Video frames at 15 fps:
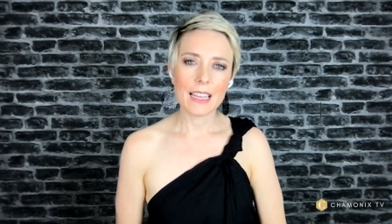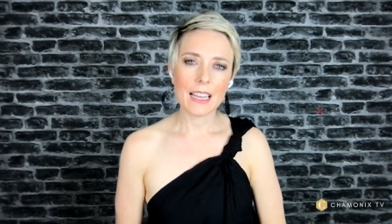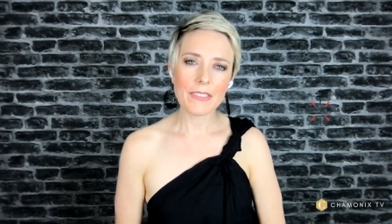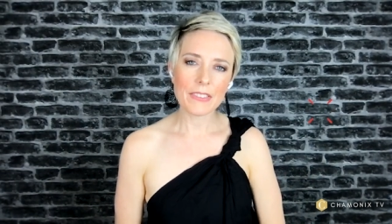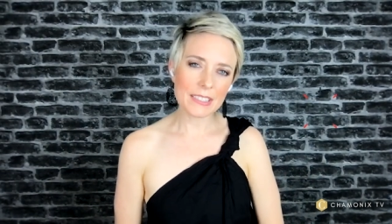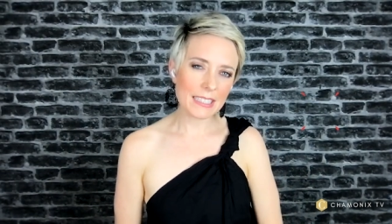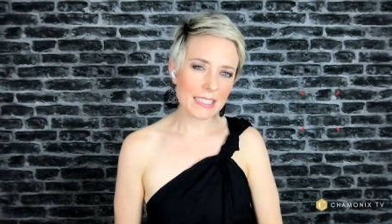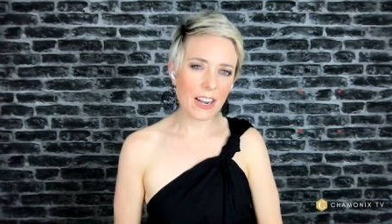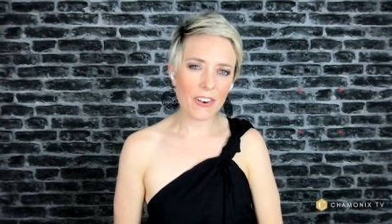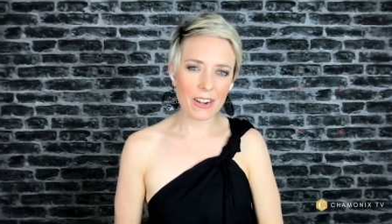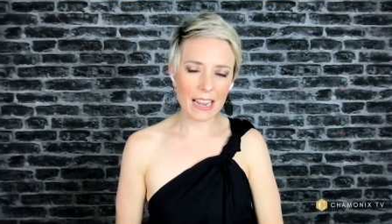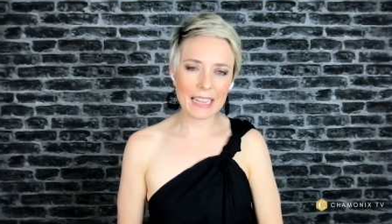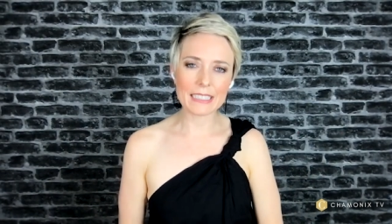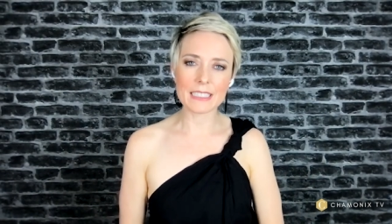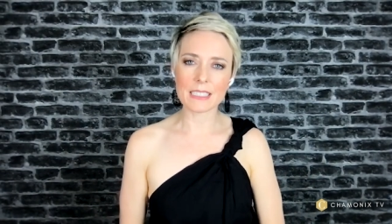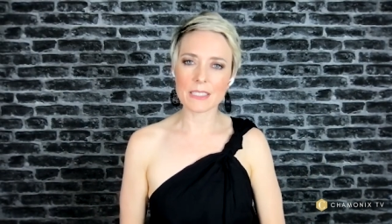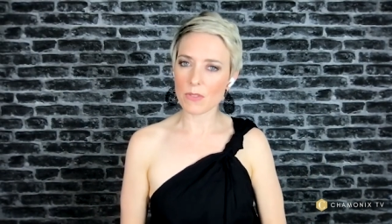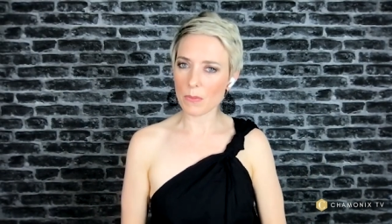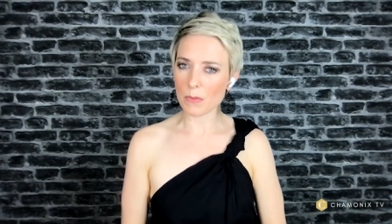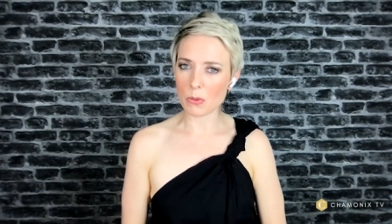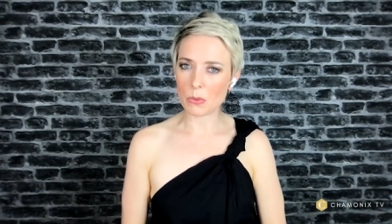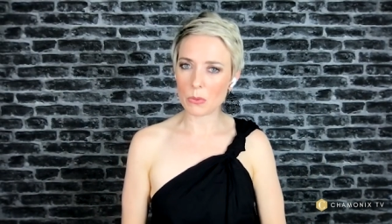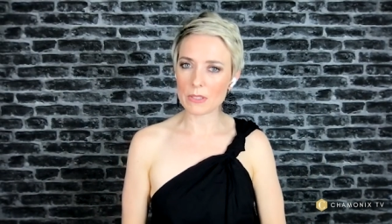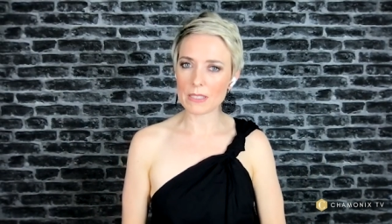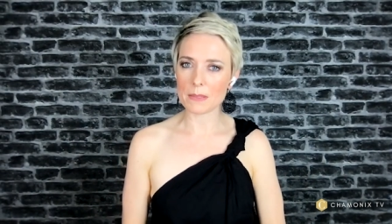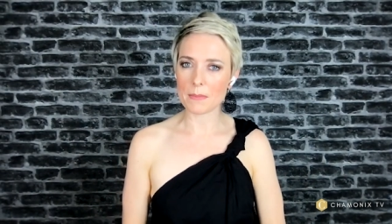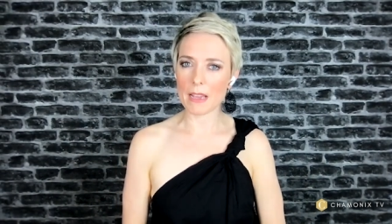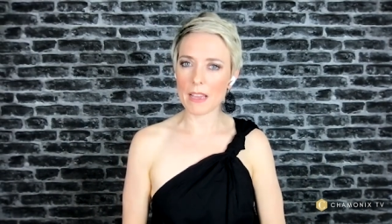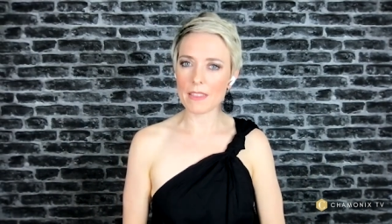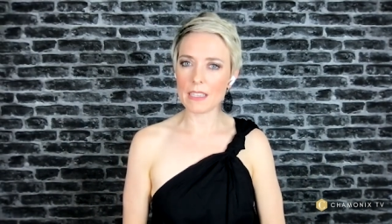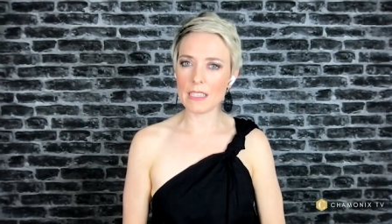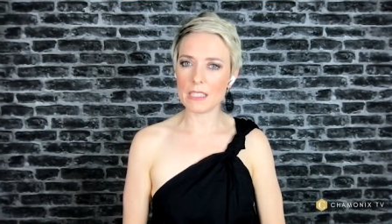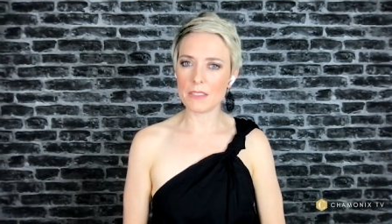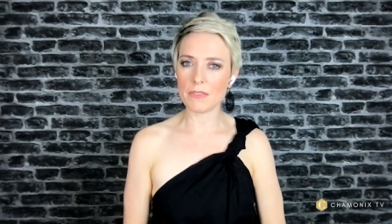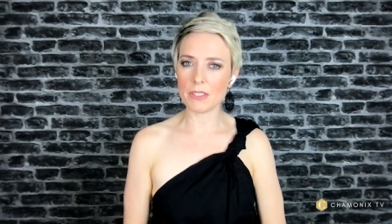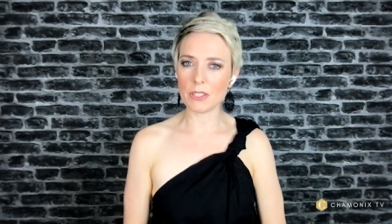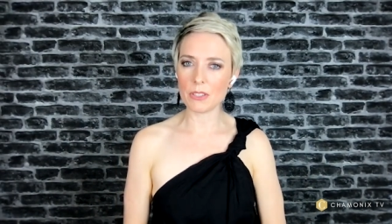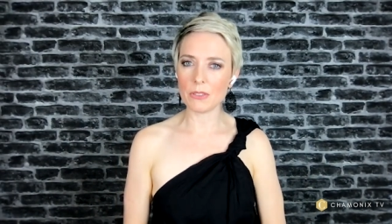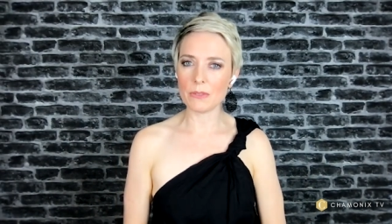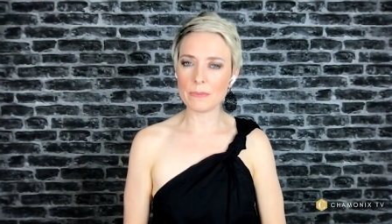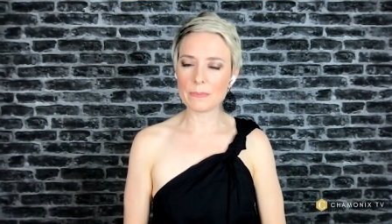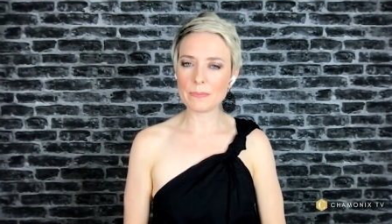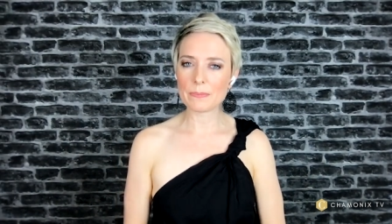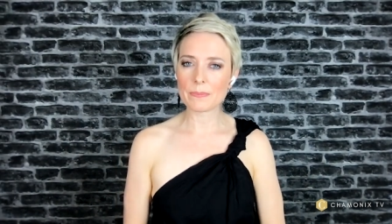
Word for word: Have you seen our latest From the Horse's Mouth interview?